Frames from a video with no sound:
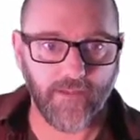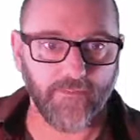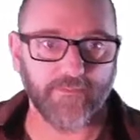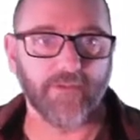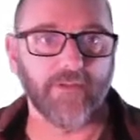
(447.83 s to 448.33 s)

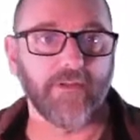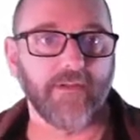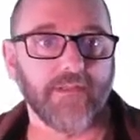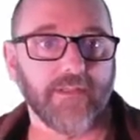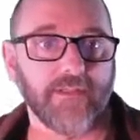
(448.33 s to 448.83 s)
We'll do
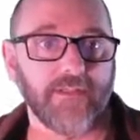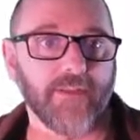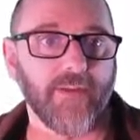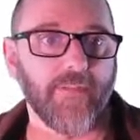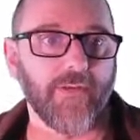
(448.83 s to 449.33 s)
a
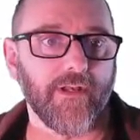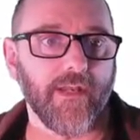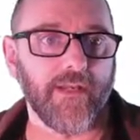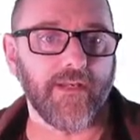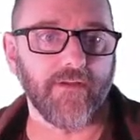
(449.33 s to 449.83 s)
system out print
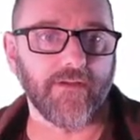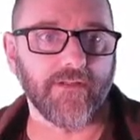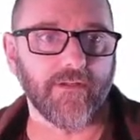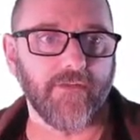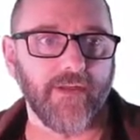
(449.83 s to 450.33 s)
line here
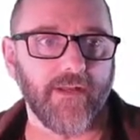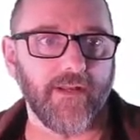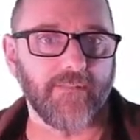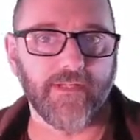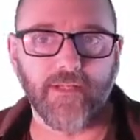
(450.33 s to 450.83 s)
just to create an
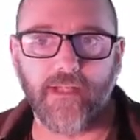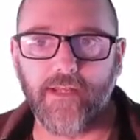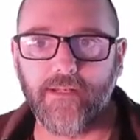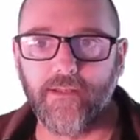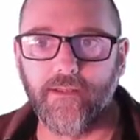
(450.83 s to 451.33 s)
empty
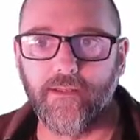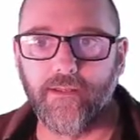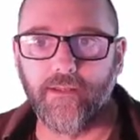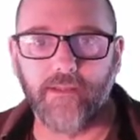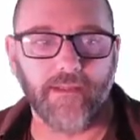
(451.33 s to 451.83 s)
line,
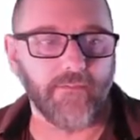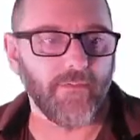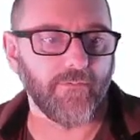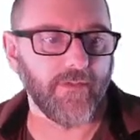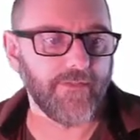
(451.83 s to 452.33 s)
and
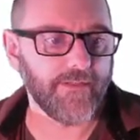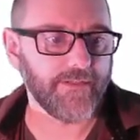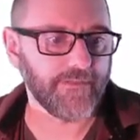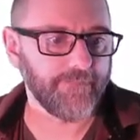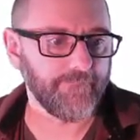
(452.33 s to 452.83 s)
we'll run
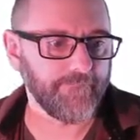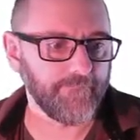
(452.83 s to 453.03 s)
this.